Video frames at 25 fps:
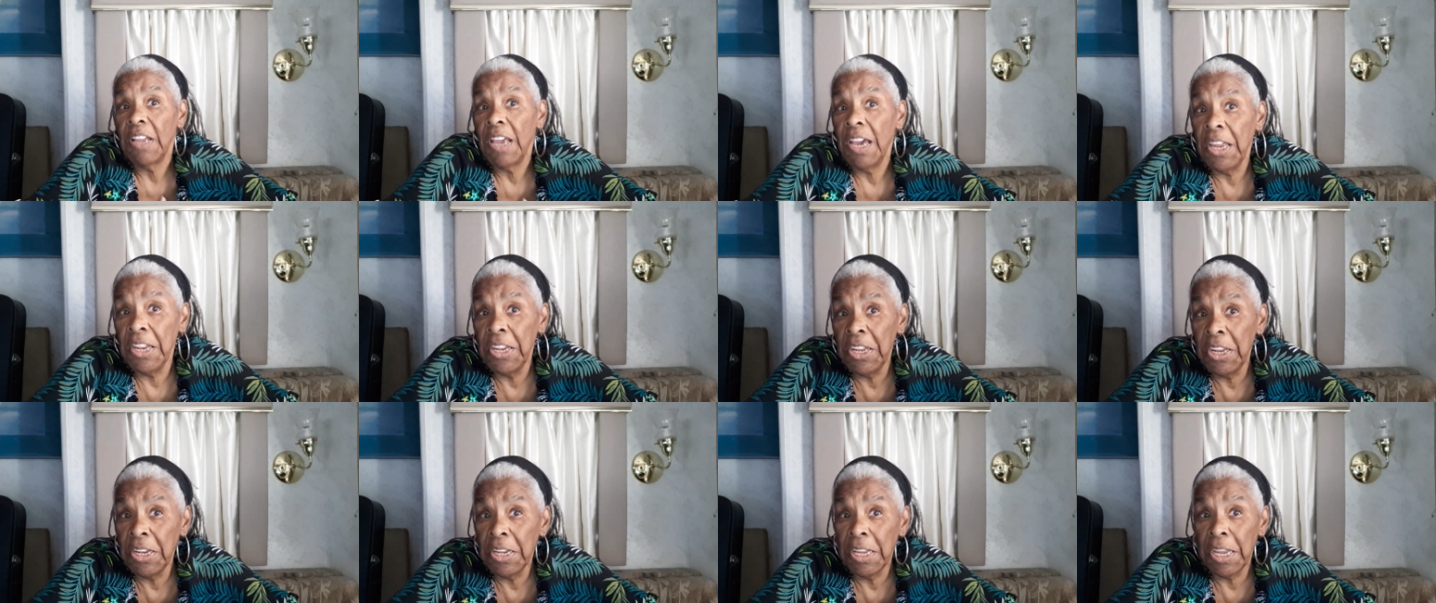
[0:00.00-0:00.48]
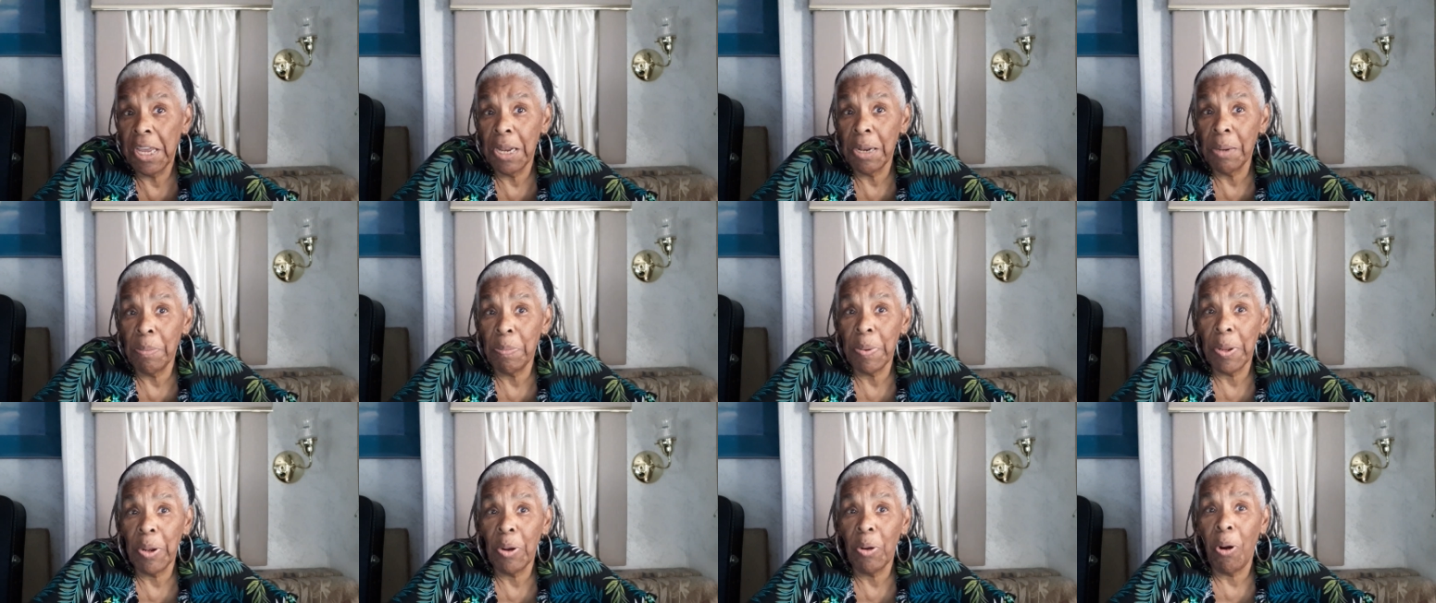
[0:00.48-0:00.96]
I didn't get
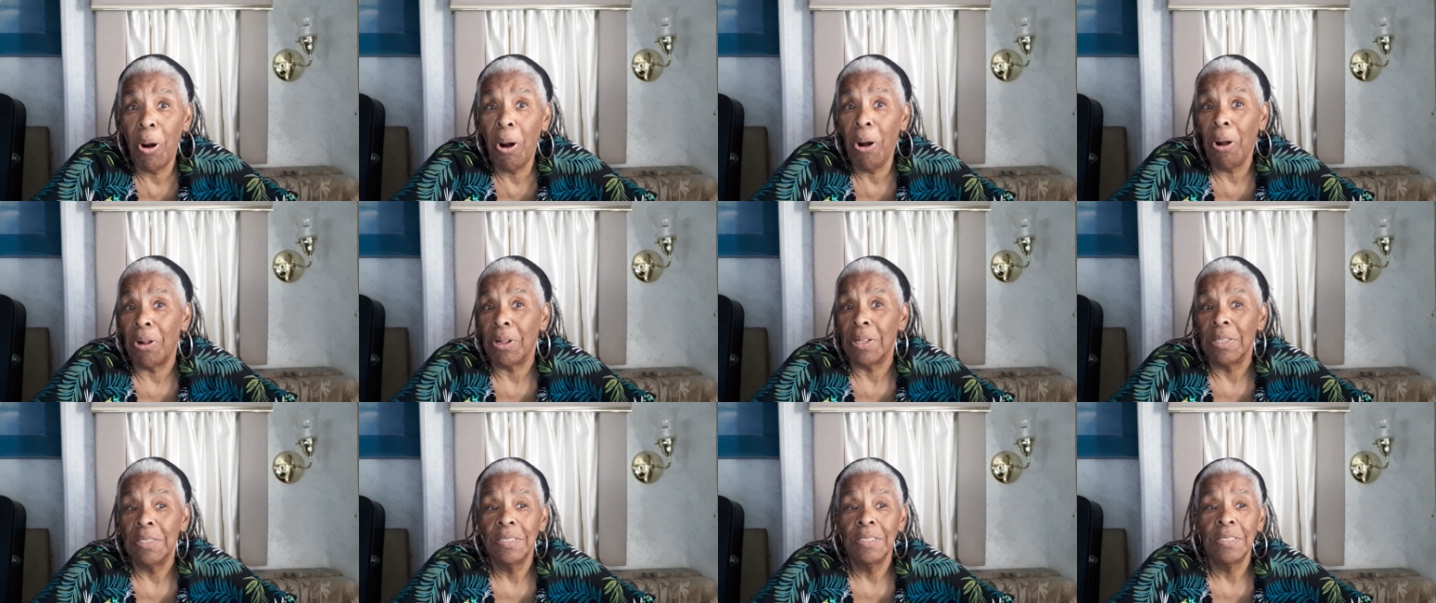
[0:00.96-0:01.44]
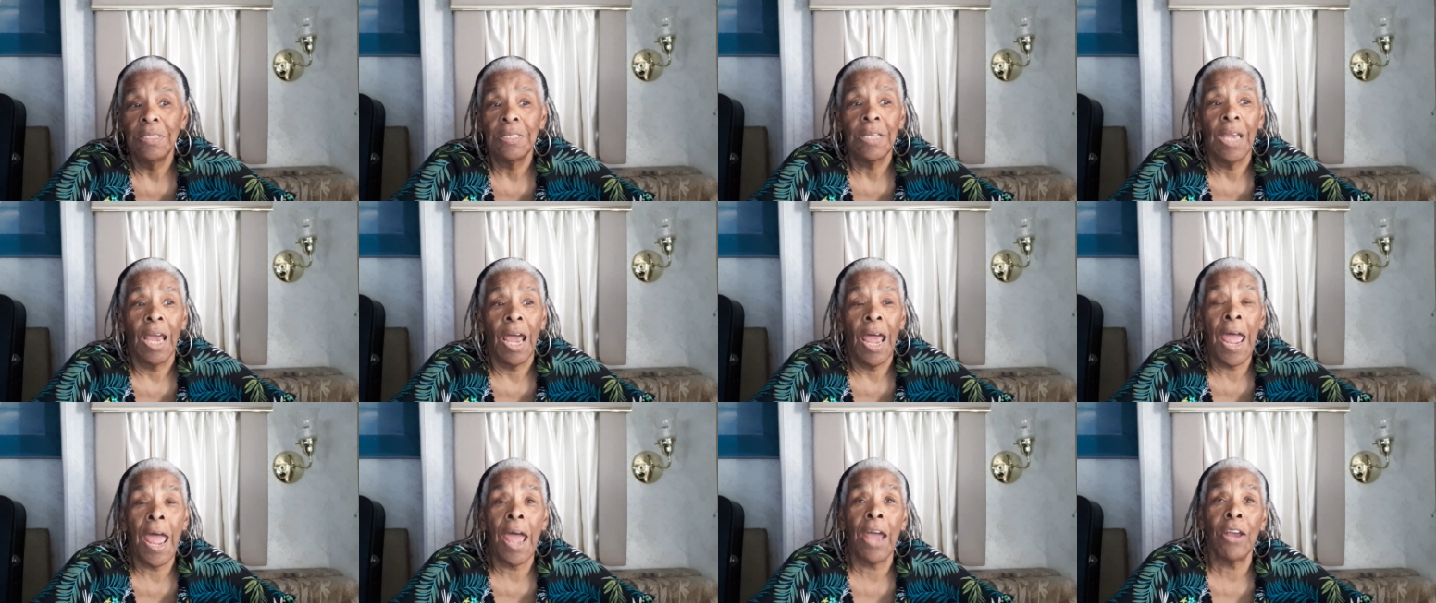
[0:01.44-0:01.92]
up at all.
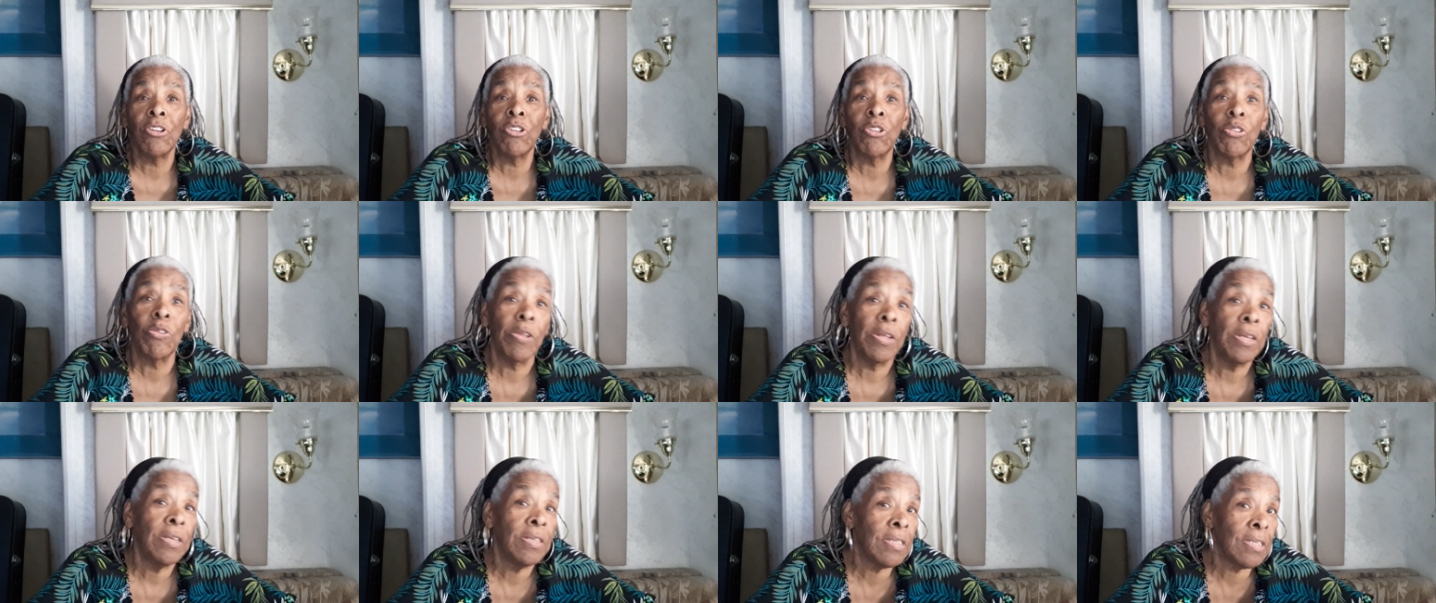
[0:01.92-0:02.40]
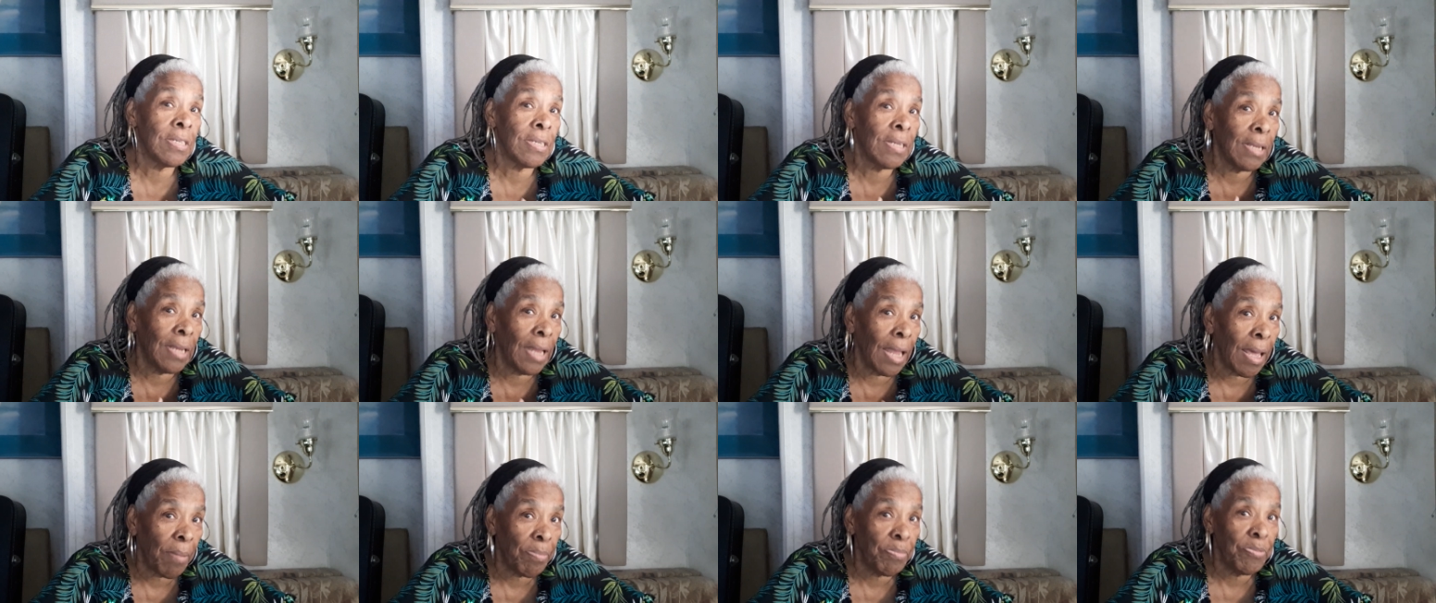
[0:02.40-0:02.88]
I actually
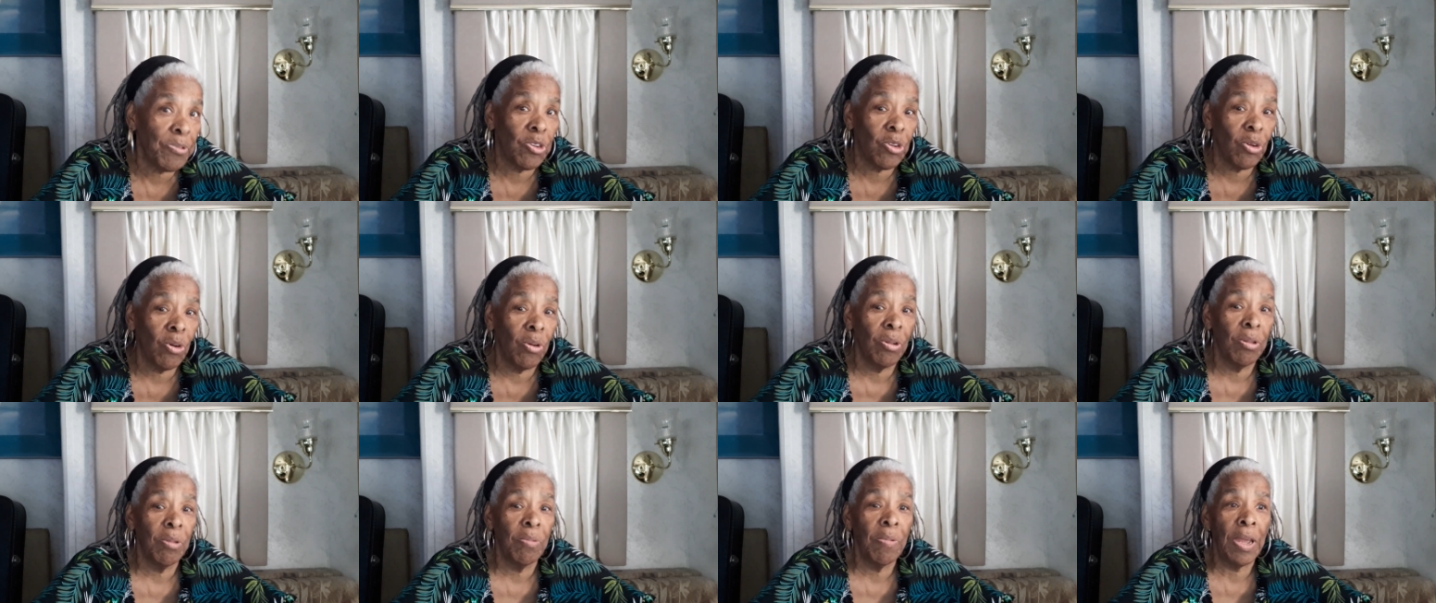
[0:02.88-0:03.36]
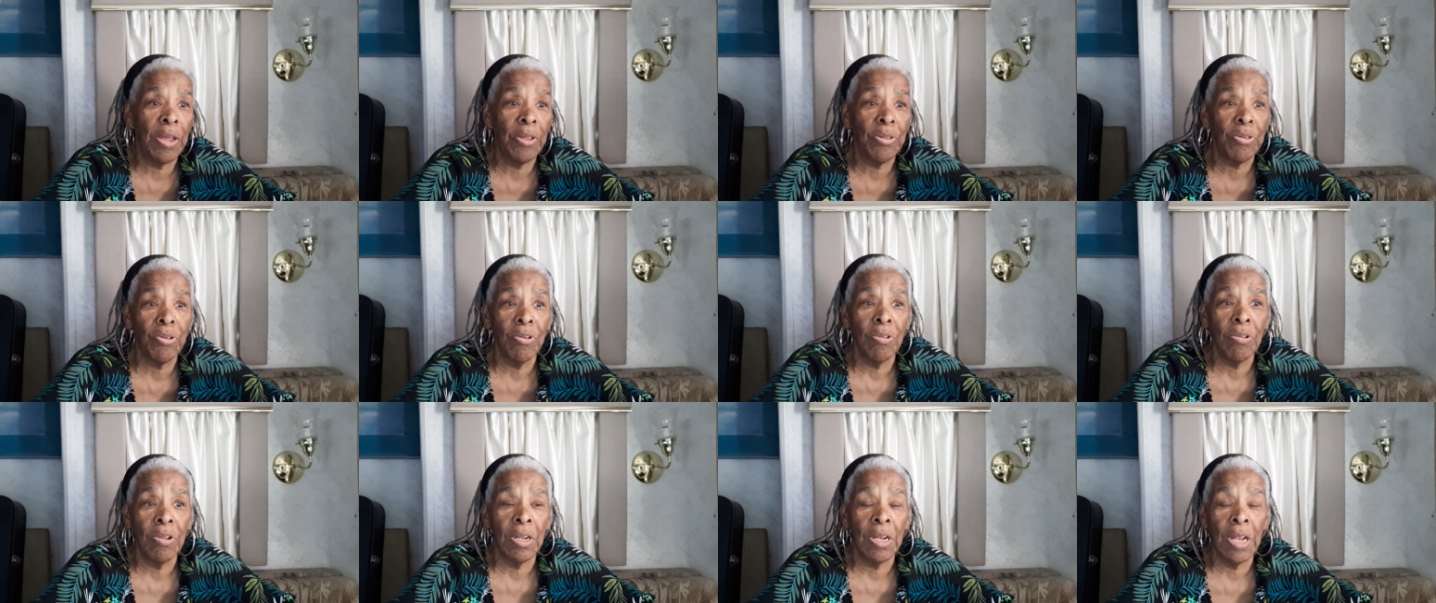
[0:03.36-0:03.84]
slept all the way
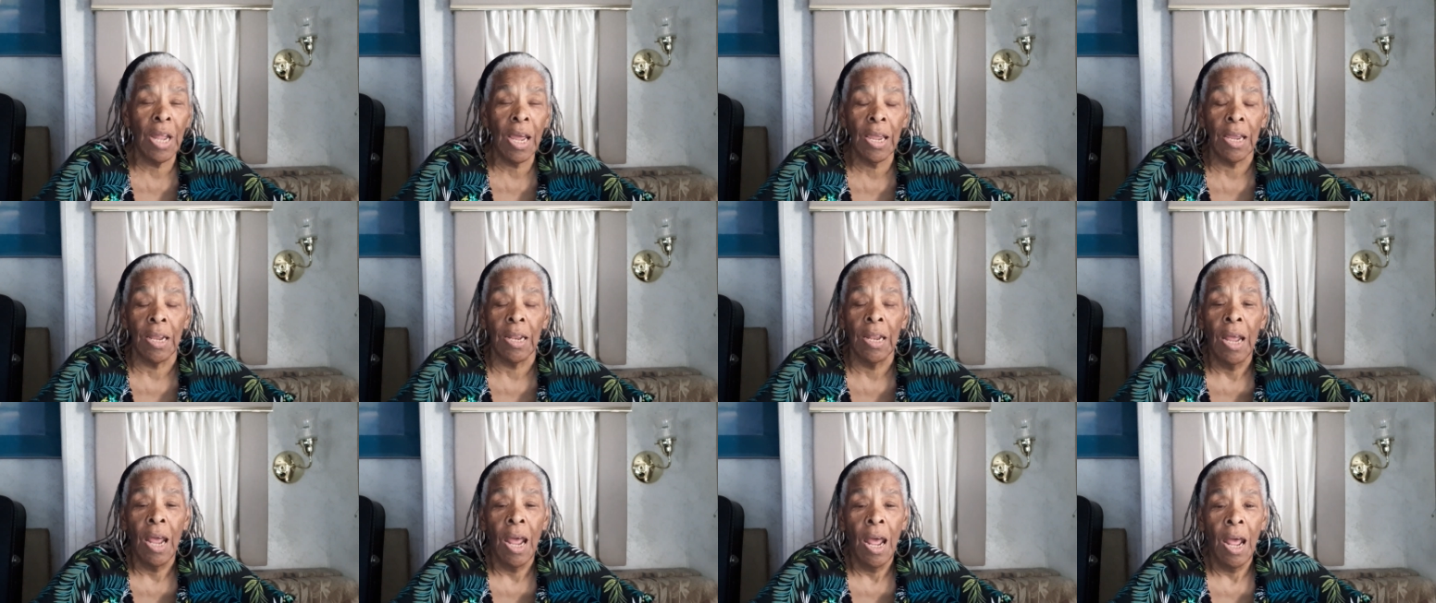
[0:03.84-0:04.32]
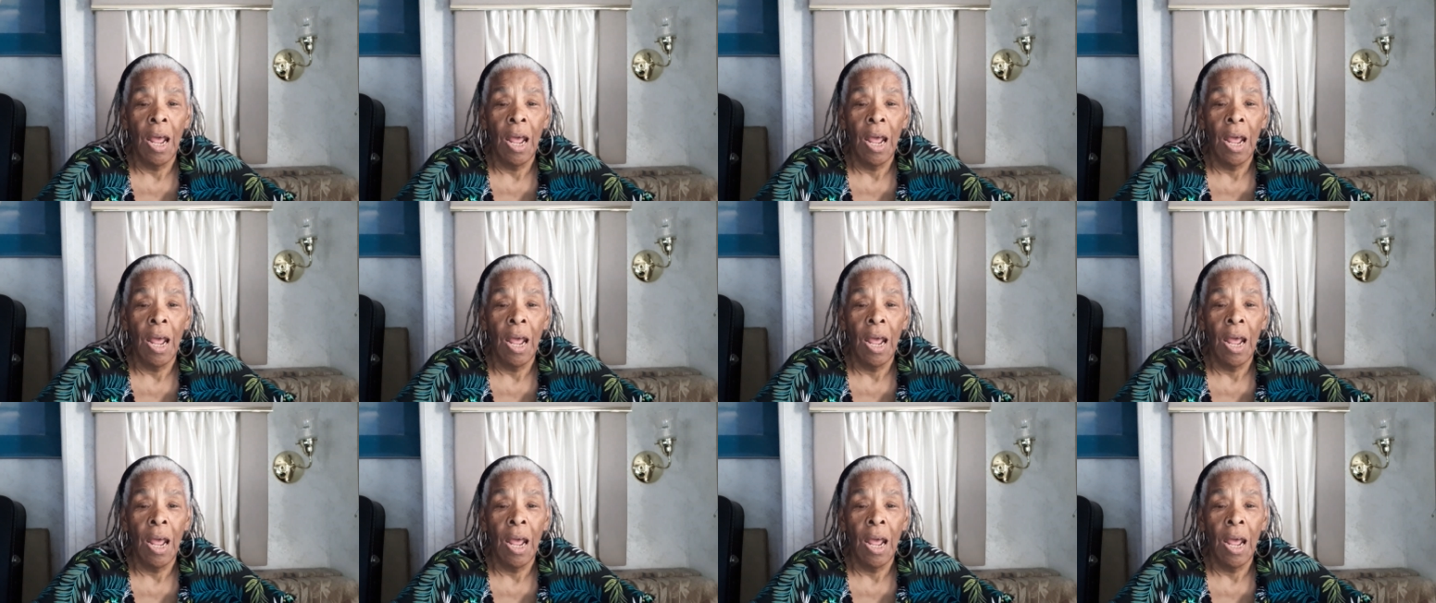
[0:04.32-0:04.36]
through the night.